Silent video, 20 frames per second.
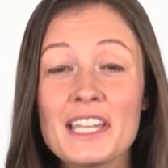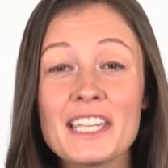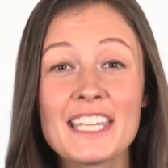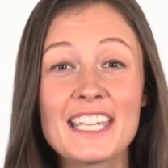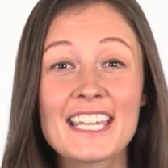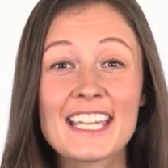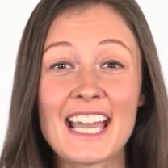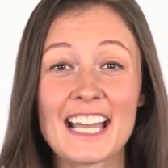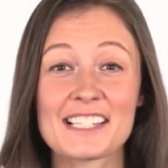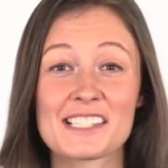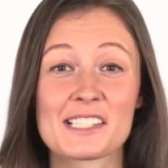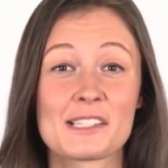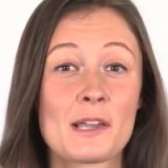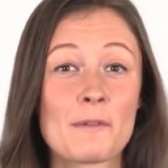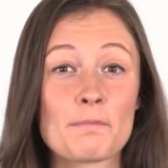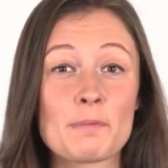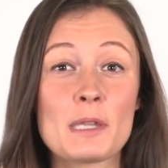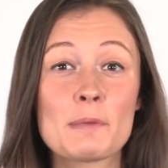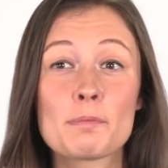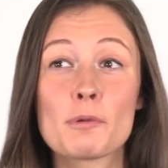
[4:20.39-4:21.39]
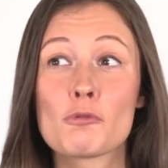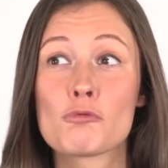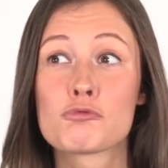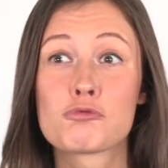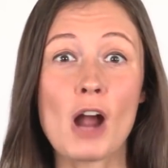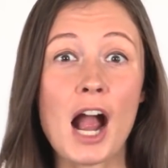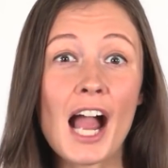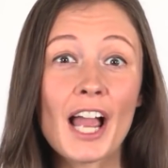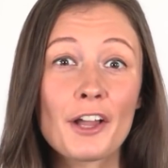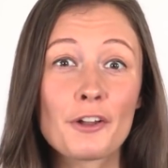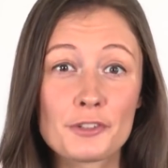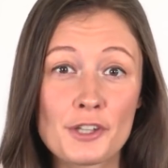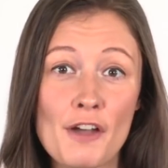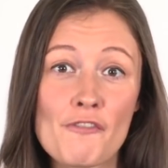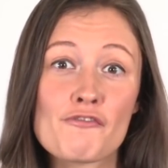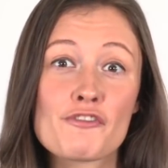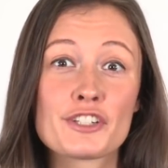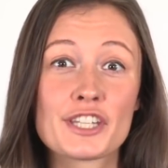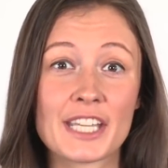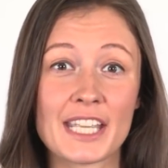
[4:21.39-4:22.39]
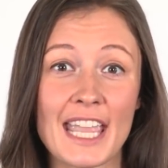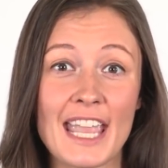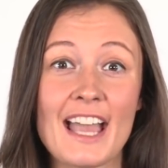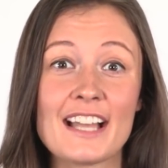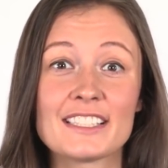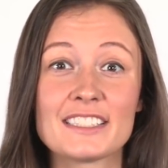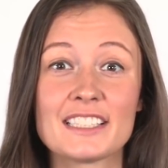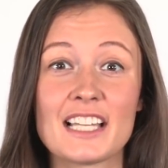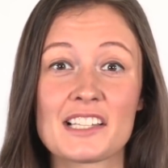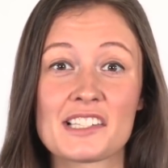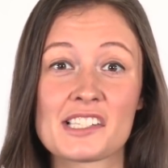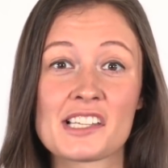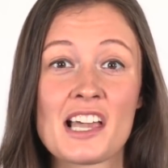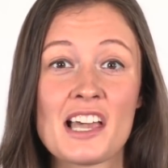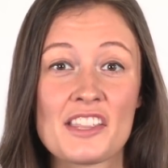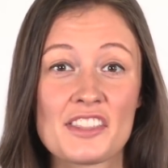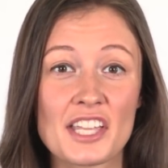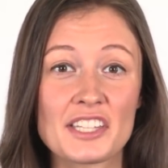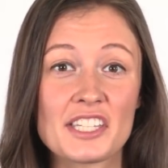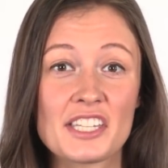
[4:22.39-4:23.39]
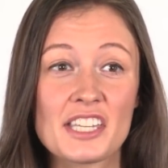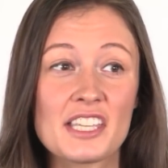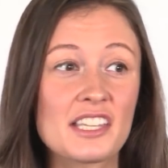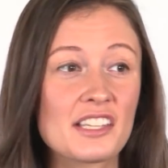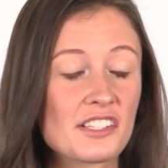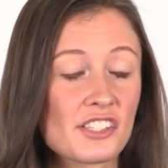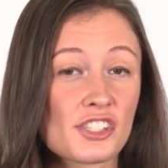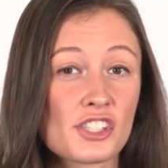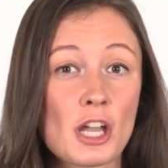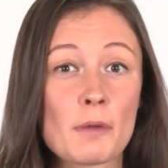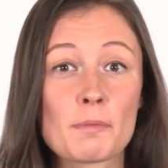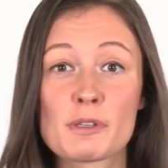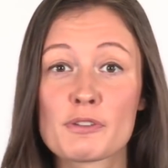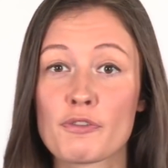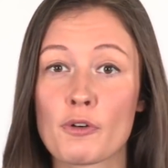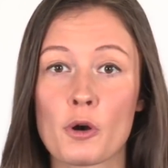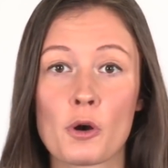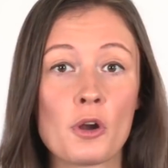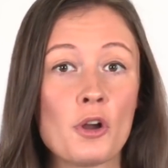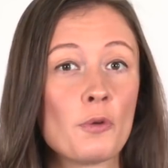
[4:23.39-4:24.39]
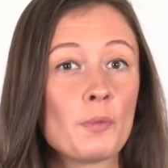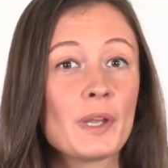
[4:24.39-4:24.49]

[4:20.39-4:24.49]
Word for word: He gets people riled up for the candidates that he stumps for.